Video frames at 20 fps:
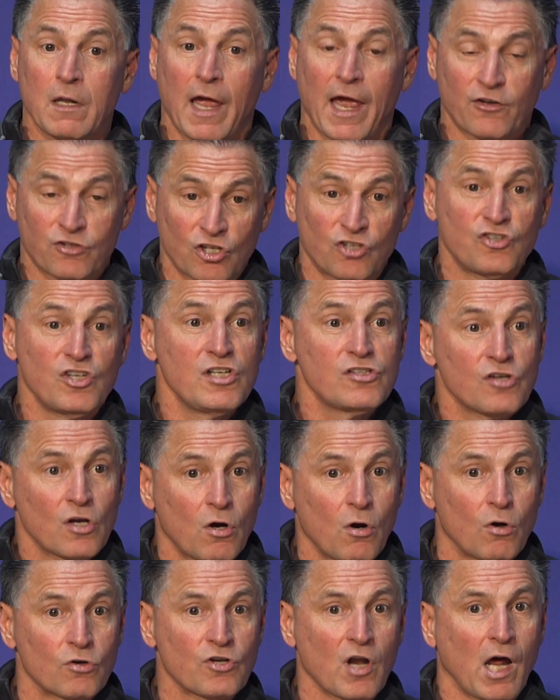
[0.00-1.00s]
as the season
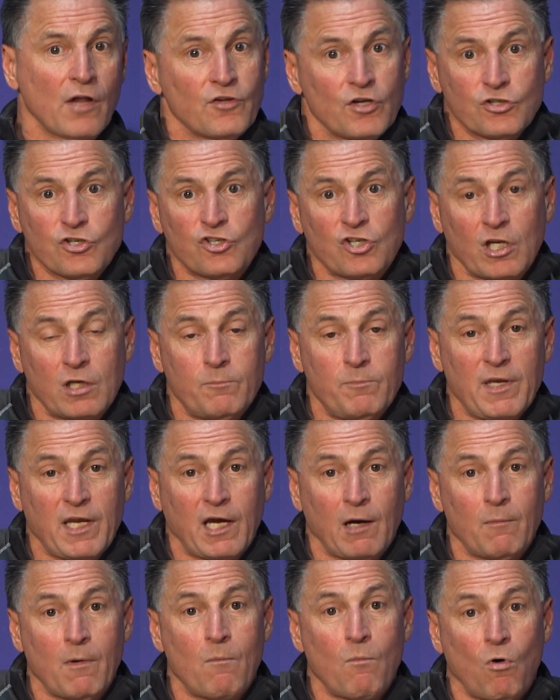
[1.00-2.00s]
goes on, they're just going to
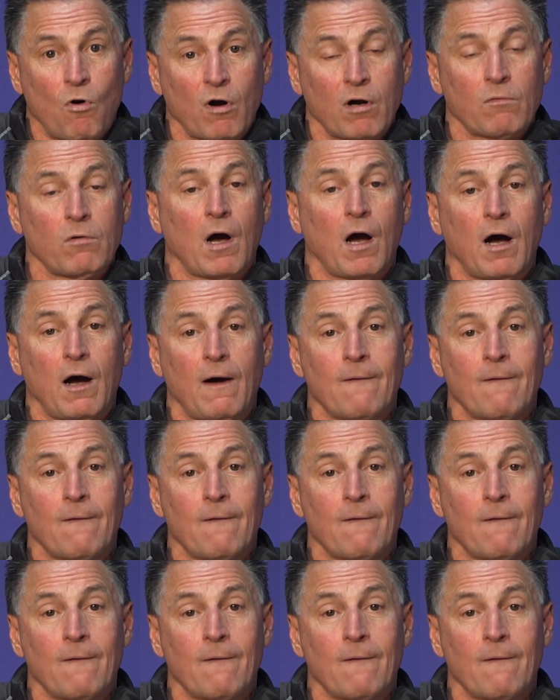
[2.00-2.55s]
become a more